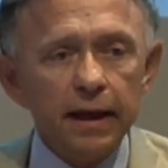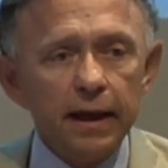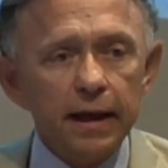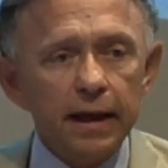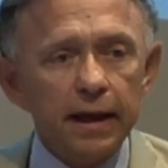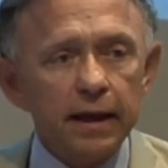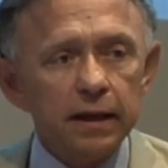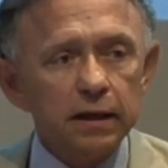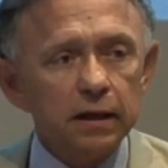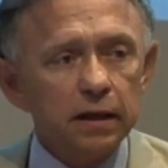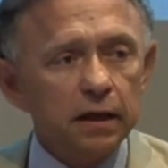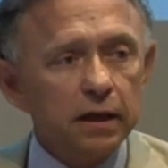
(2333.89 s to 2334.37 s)

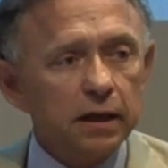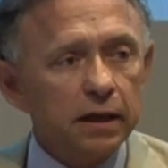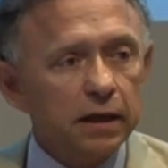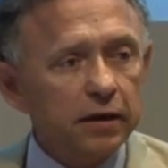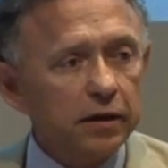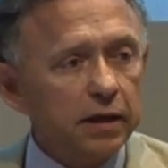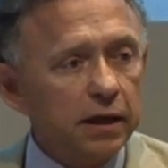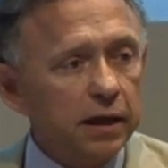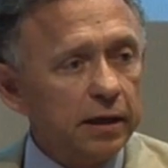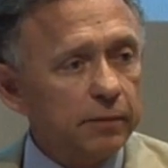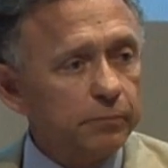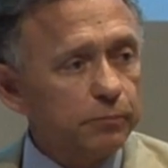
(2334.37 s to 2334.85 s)
And,
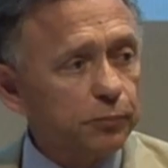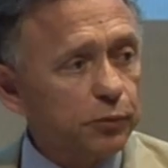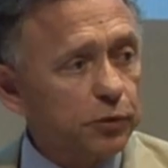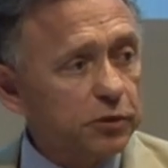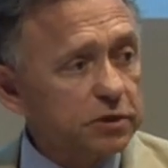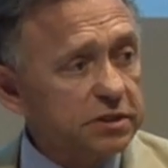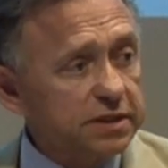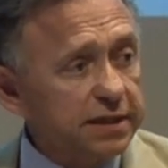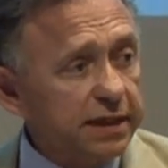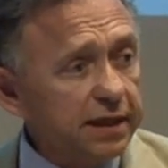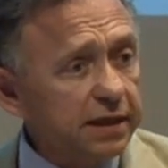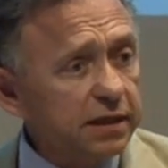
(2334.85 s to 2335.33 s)
and
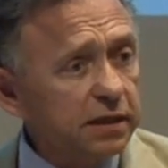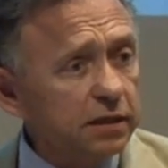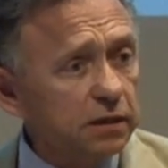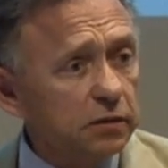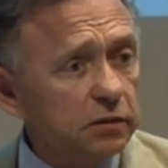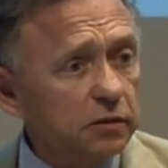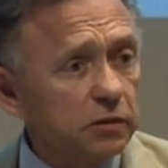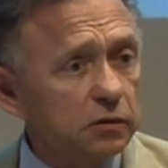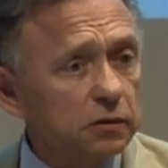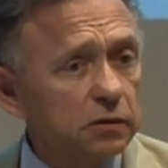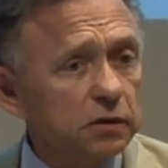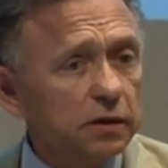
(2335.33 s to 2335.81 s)

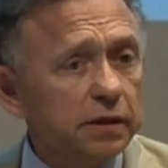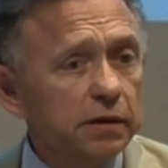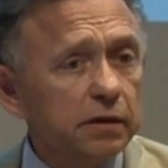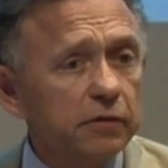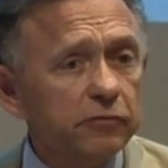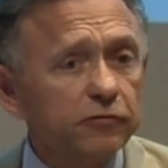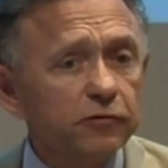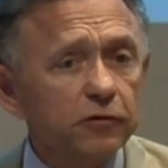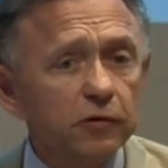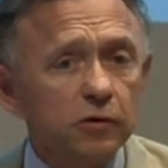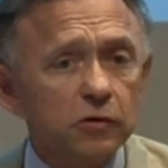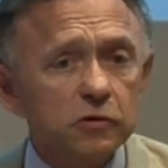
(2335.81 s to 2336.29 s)
particularly
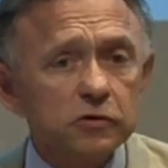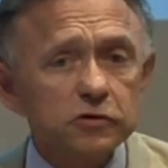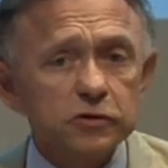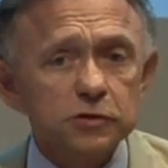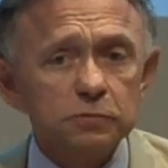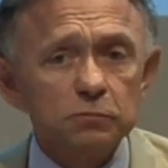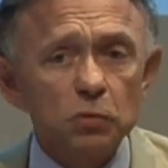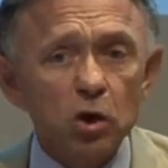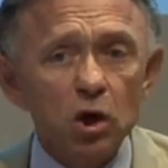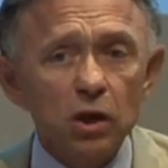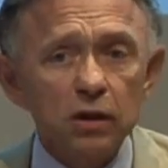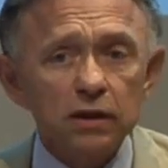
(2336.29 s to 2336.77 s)
if you're a
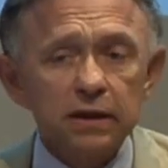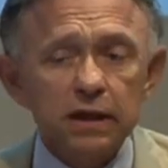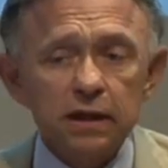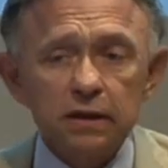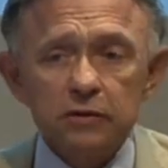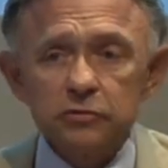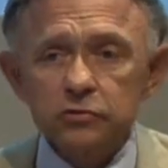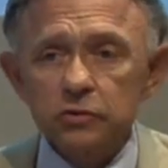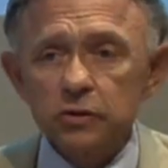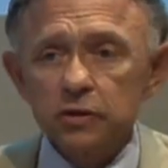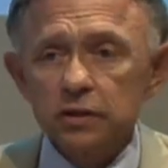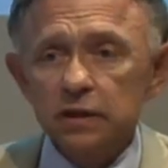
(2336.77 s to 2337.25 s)
small
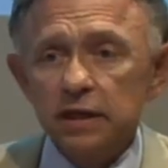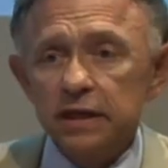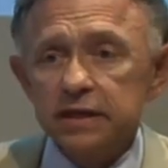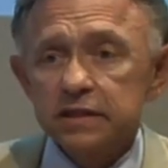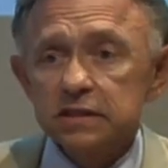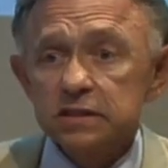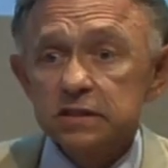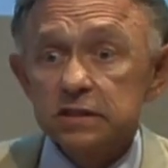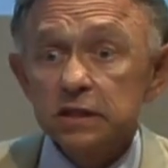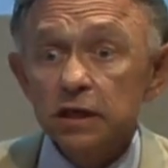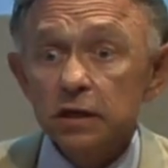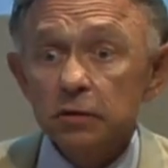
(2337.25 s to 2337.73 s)
country
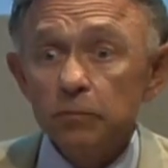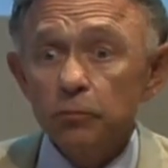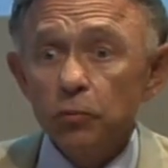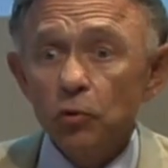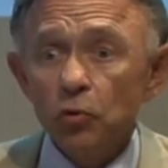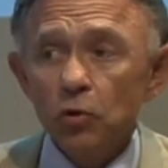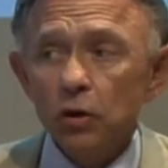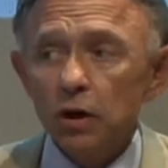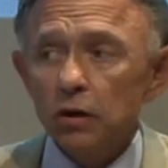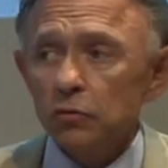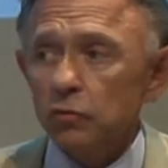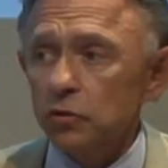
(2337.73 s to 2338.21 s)
like
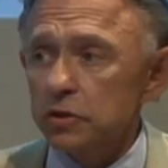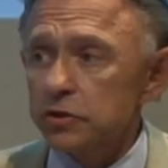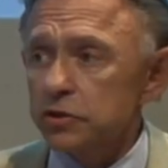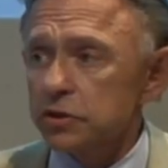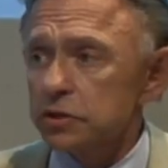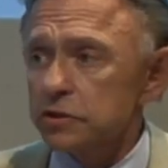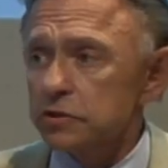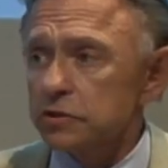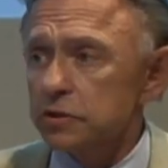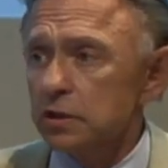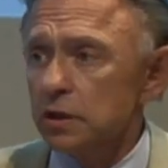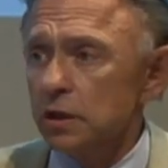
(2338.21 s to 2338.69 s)
Singapore, which
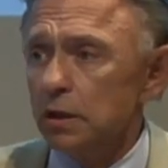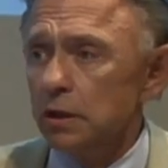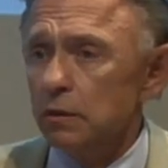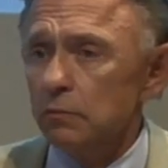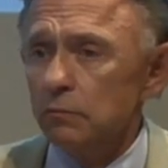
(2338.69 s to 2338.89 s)
is